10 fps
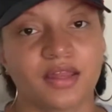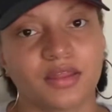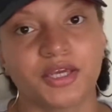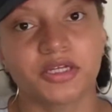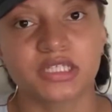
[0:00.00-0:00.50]

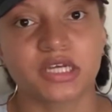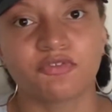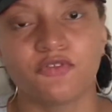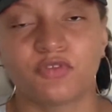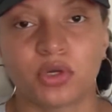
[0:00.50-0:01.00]
There are
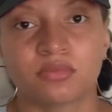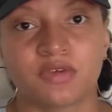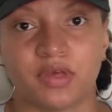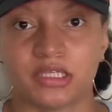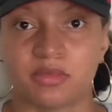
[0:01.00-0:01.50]
several forms
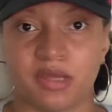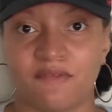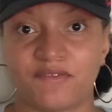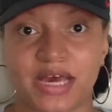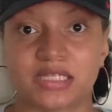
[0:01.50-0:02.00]
of
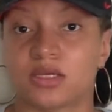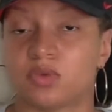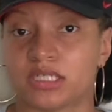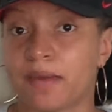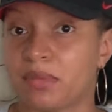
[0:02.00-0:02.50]
intermittent fasting,
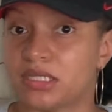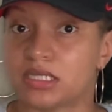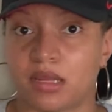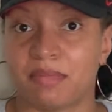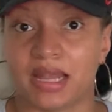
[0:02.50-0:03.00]
which I
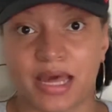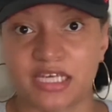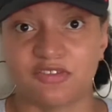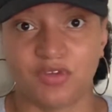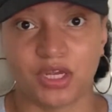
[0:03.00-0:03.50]
mentioned in my
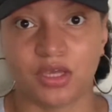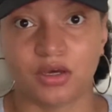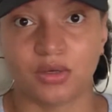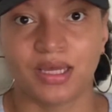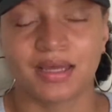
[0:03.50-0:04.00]
last
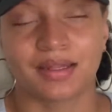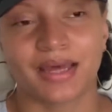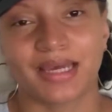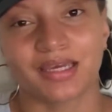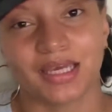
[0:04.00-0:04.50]
video,
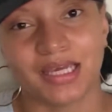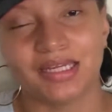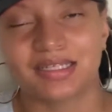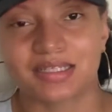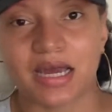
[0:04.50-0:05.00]
like
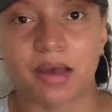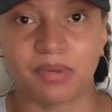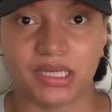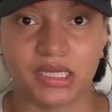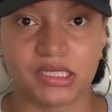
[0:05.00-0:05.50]
eat, stop,
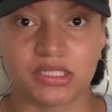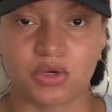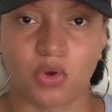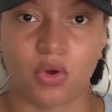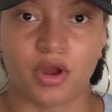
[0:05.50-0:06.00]
eat,
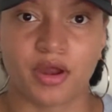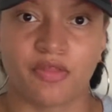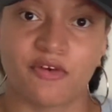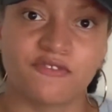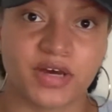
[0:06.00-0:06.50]
or
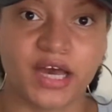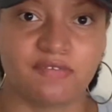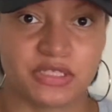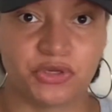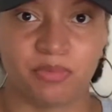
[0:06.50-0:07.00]
the
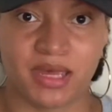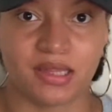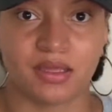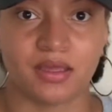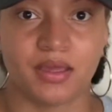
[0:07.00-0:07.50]
5-2
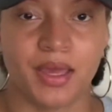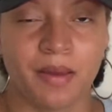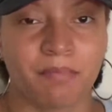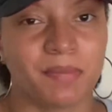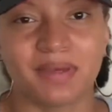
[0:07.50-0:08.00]
method.
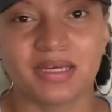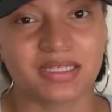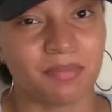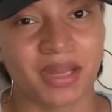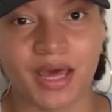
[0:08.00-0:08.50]
But because
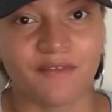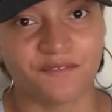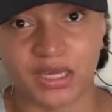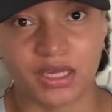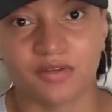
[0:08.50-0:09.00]
I'm not a
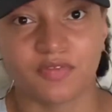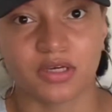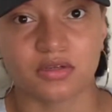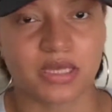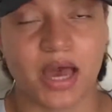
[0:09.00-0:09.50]
fan of
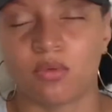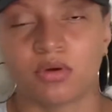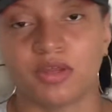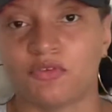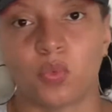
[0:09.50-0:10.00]
those, I
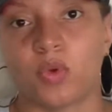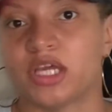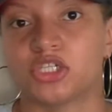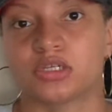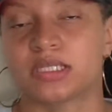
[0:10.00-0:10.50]
won't even
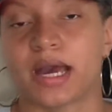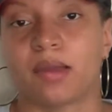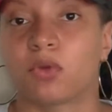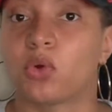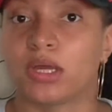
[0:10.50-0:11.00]
waste your
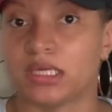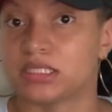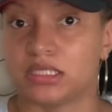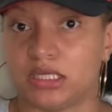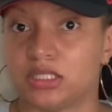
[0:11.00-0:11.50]
time going
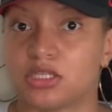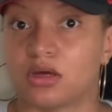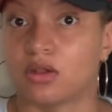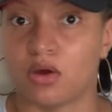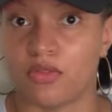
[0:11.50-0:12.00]
into
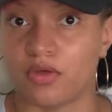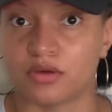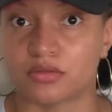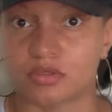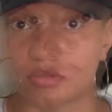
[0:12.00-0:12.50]
detail on
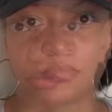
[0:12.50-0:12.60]
those.